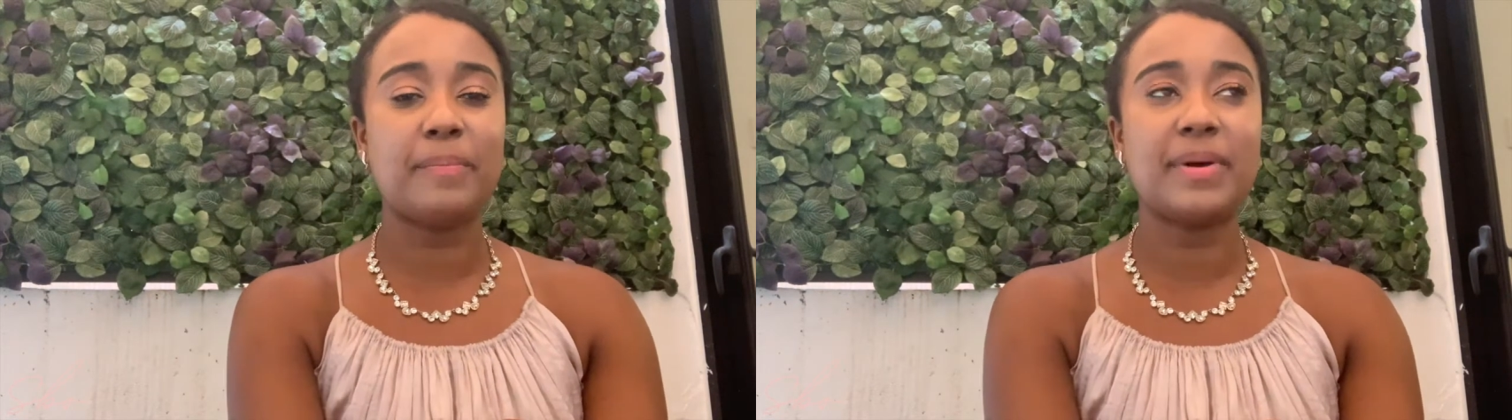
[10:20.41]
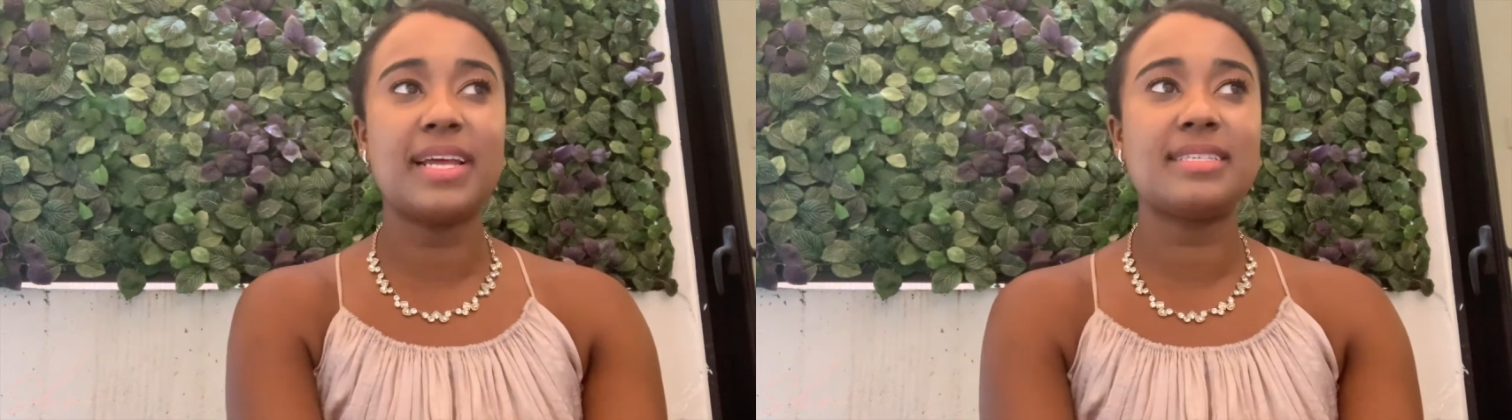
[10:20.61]

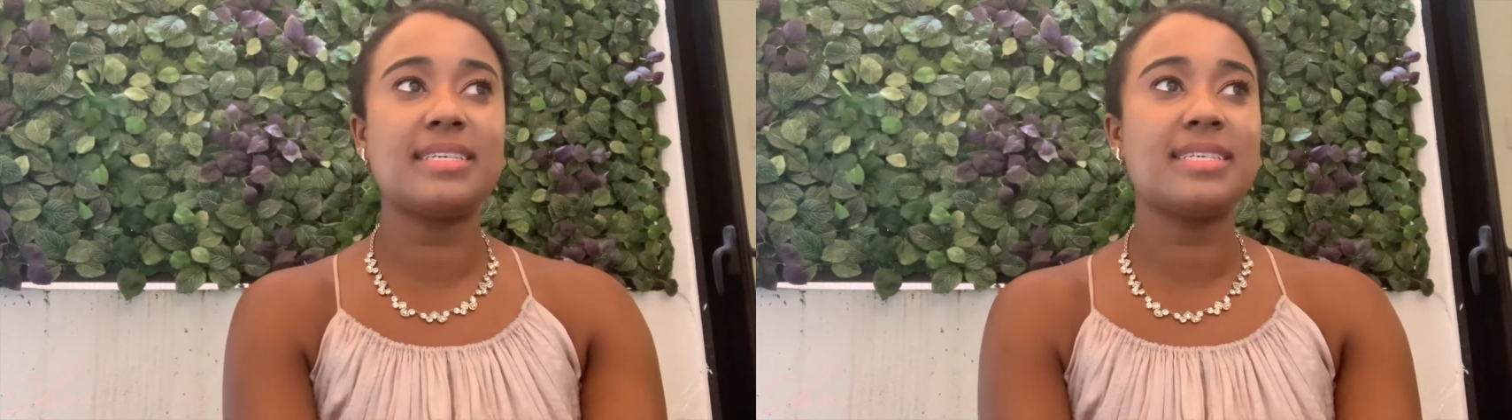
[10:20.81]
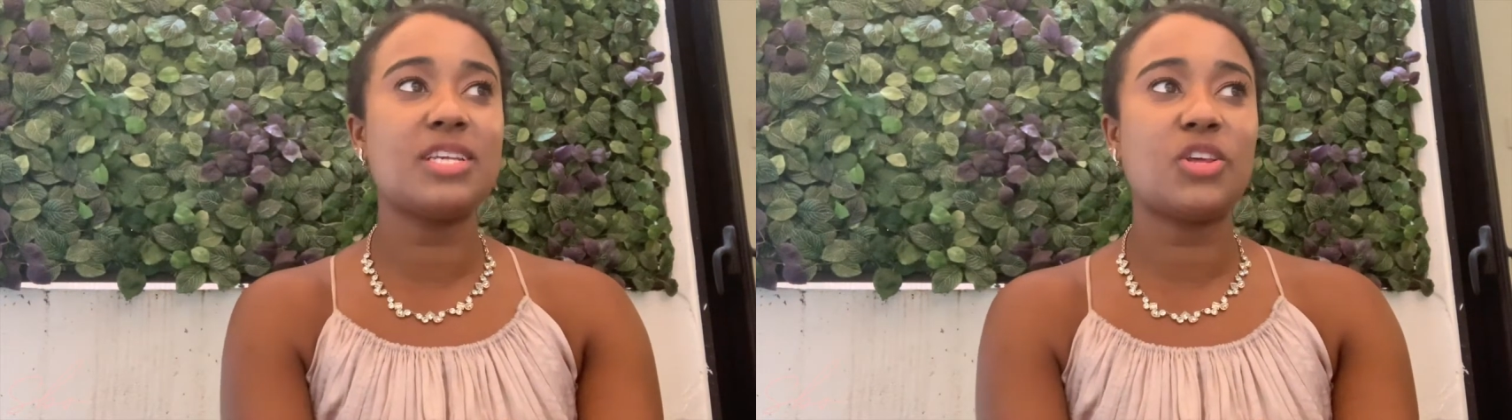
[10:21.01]
but it's
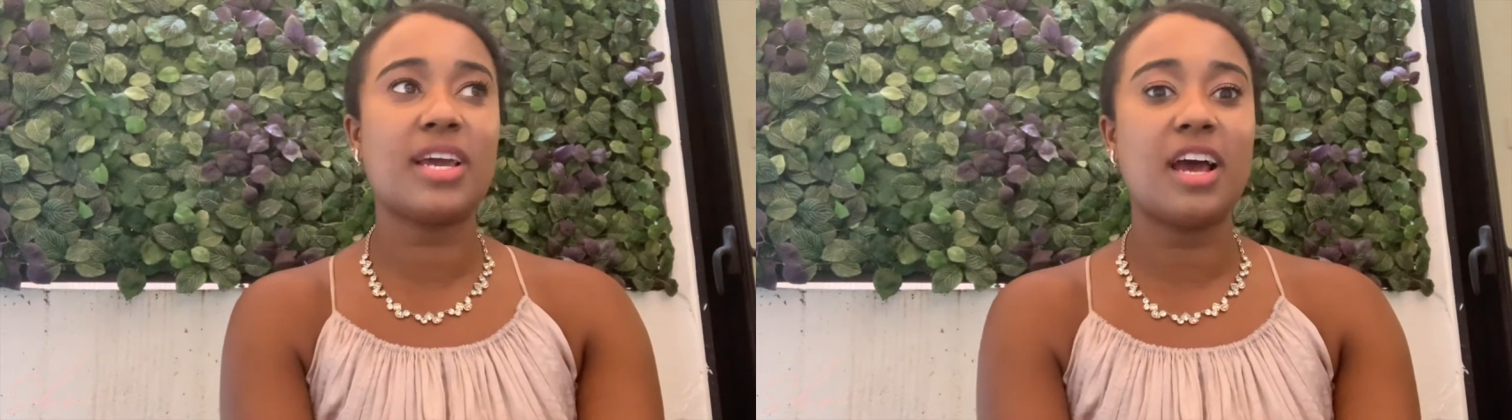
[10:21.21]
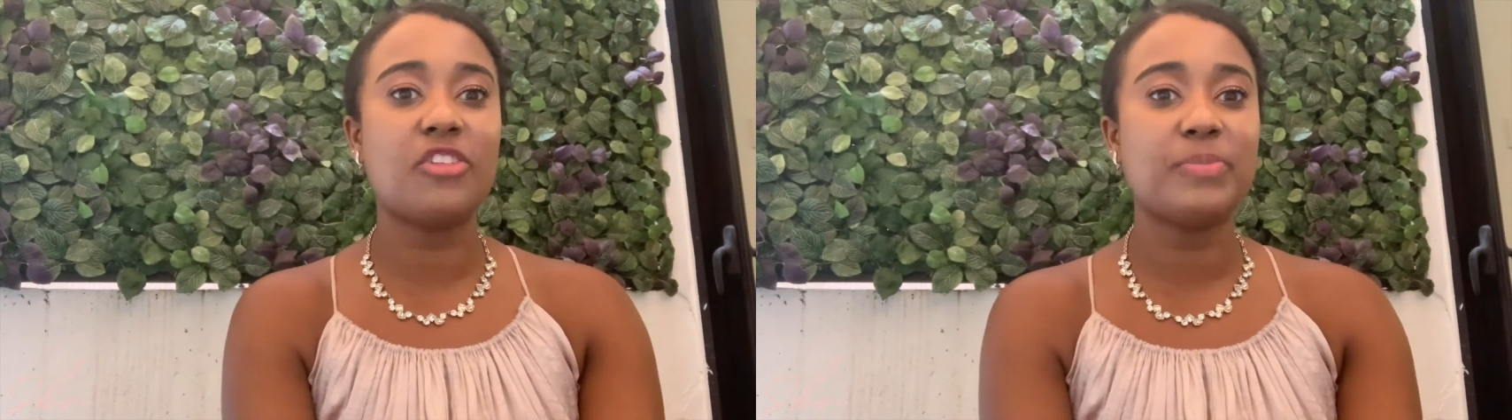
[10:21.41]
easy to look
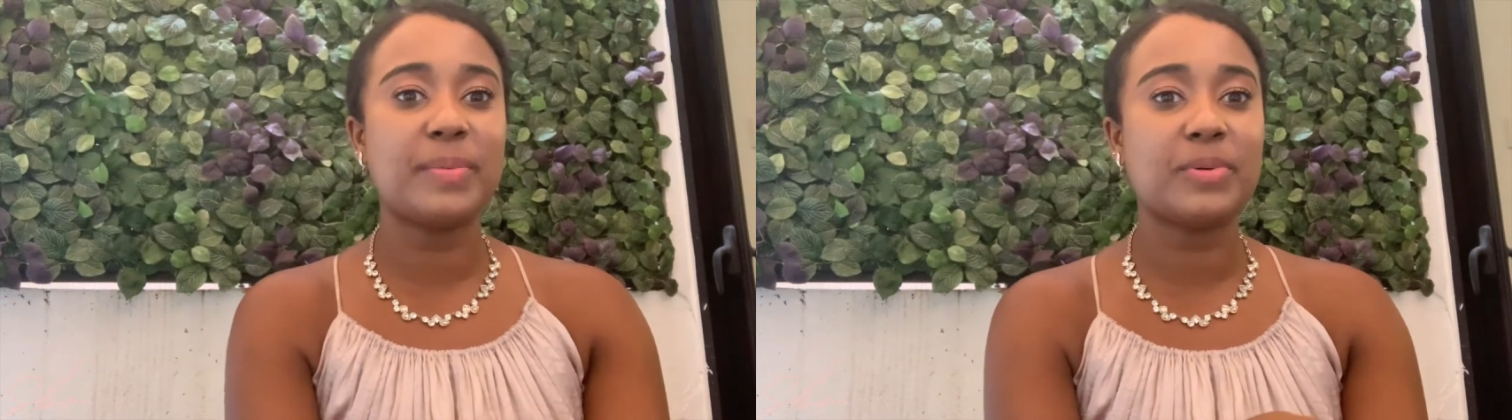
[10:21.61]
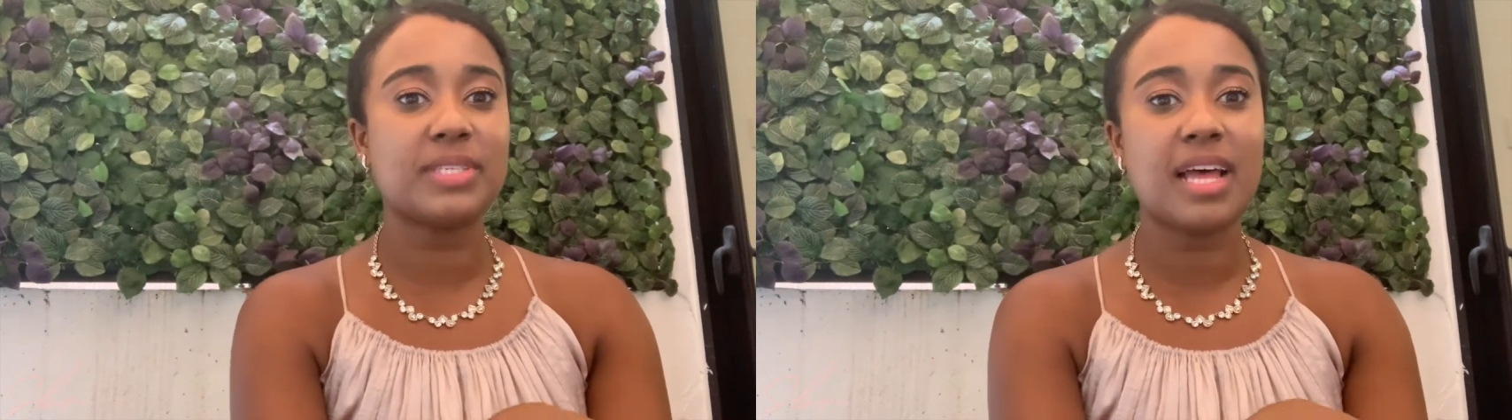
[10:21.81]
at other
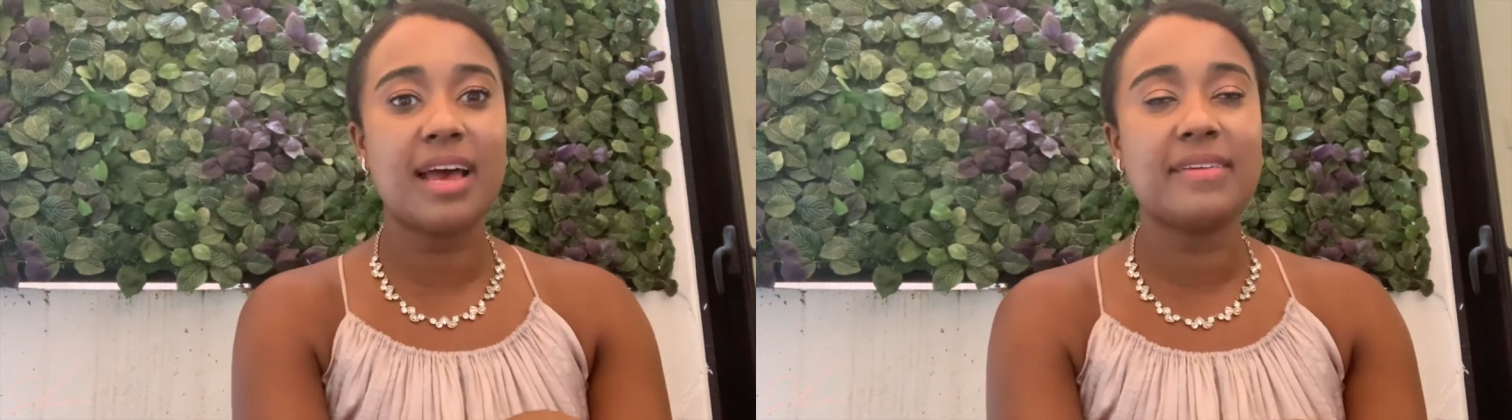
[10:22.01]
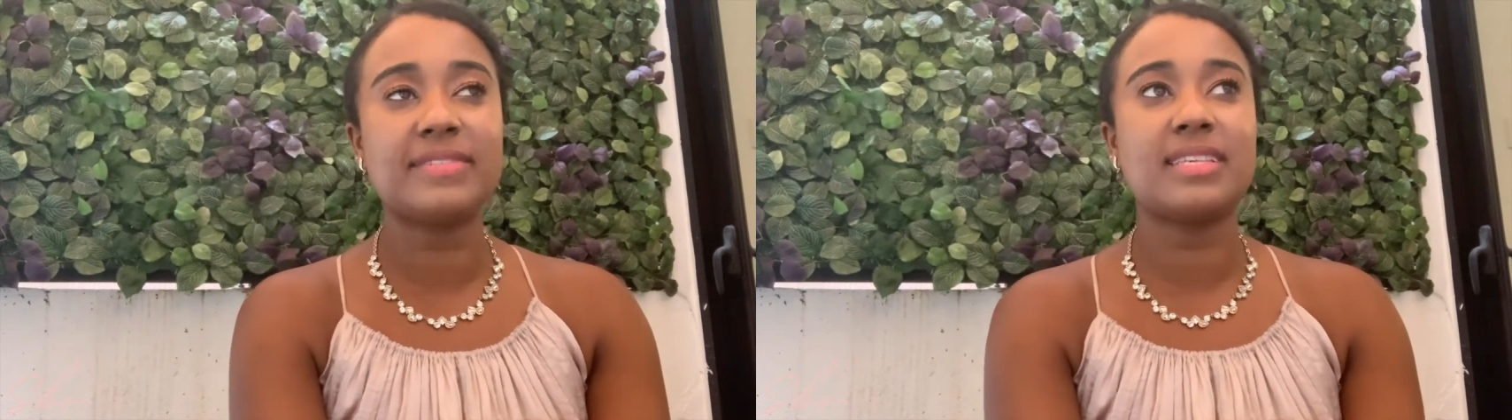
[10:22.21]
people's
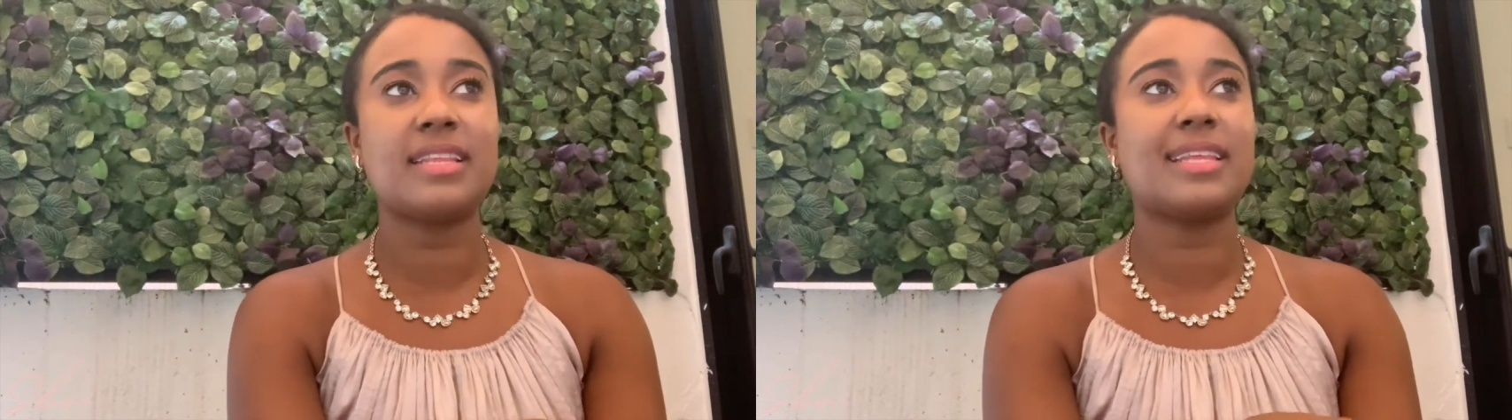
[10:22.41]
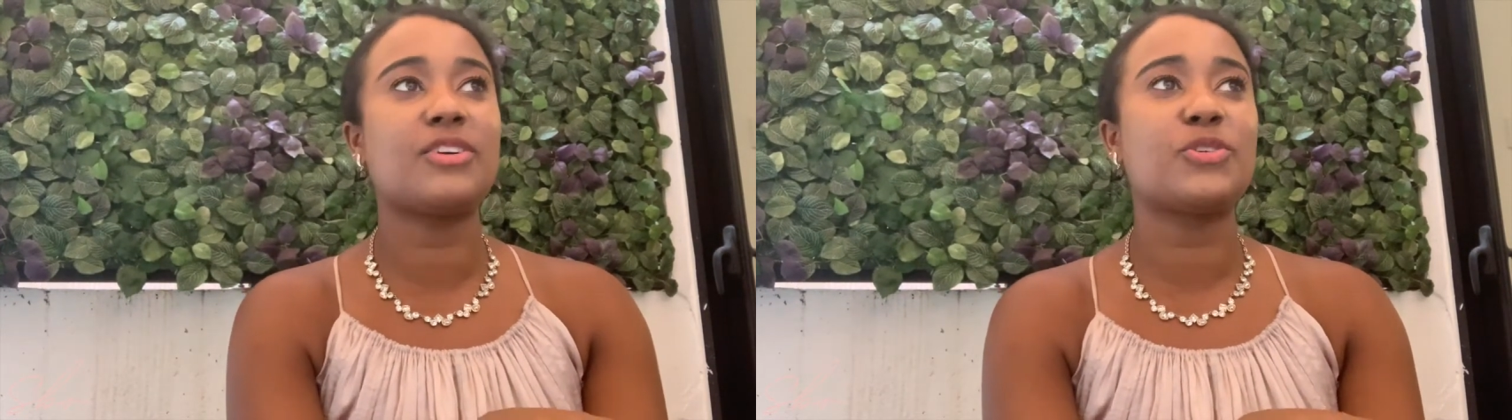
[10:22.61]
lives and
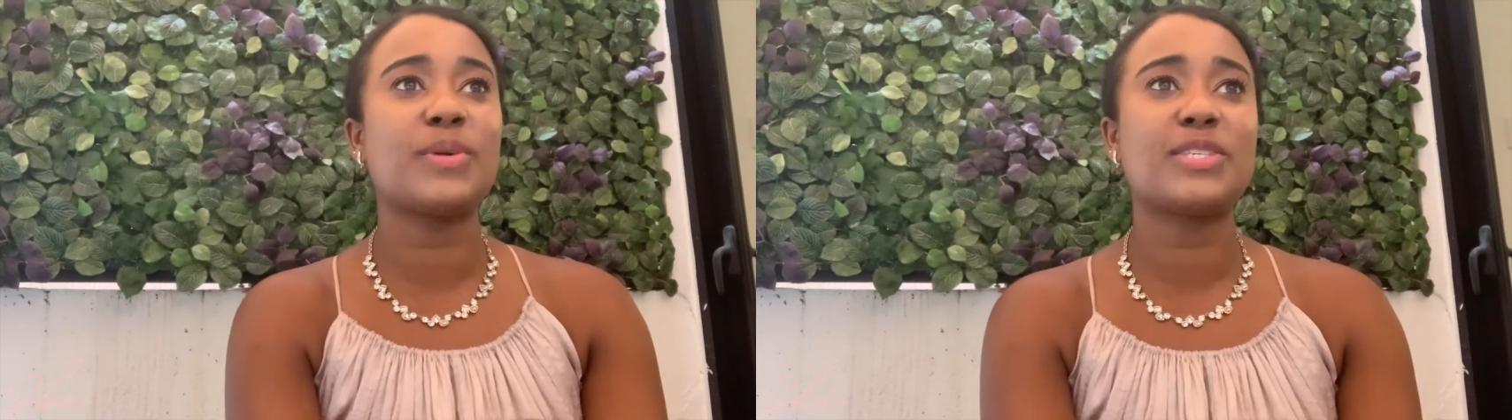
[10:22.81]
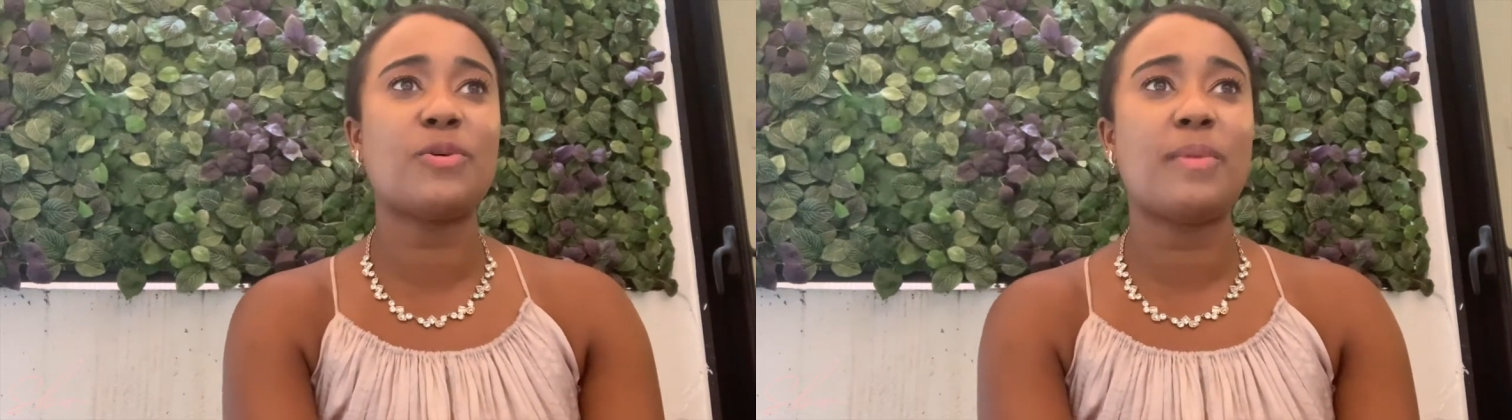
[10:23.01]
think they're doing
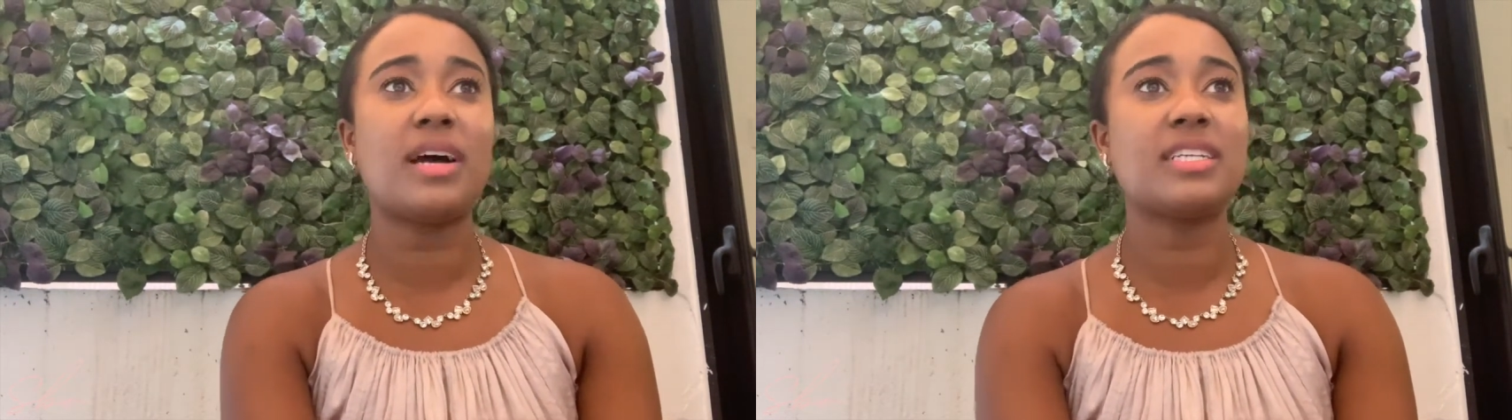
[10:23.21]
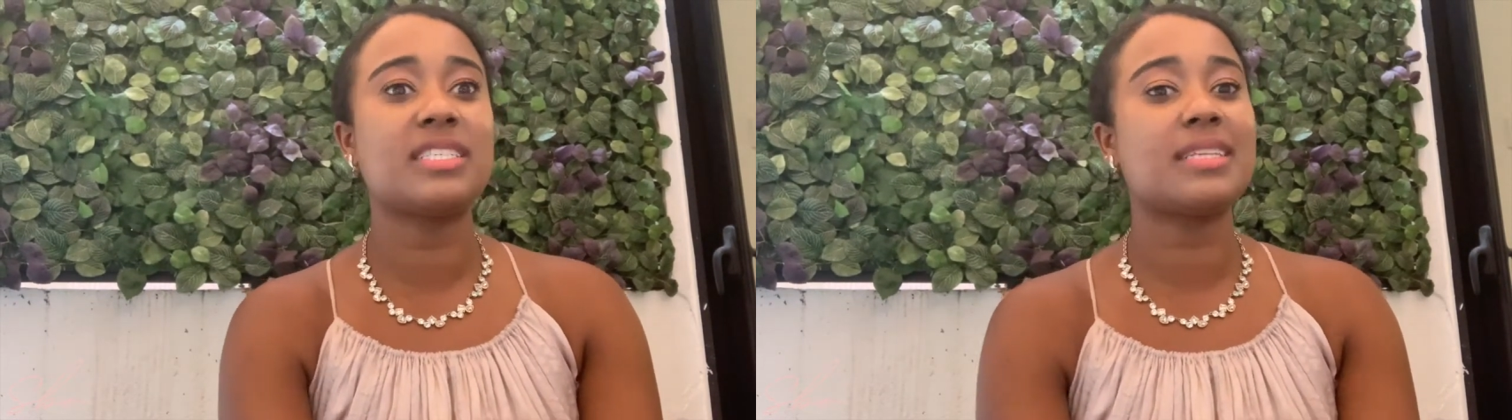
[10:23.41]
so
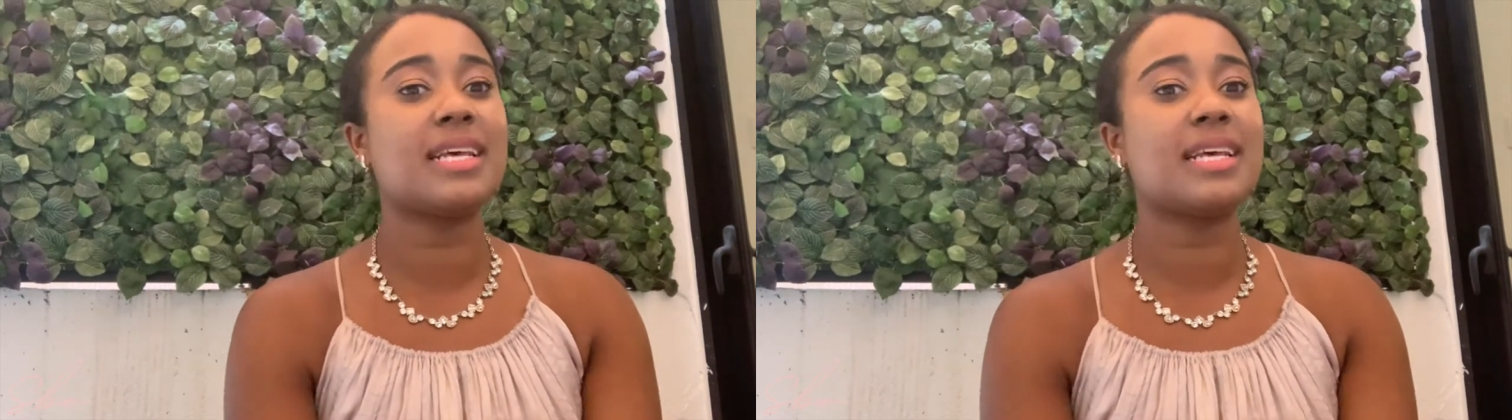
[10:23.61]
much,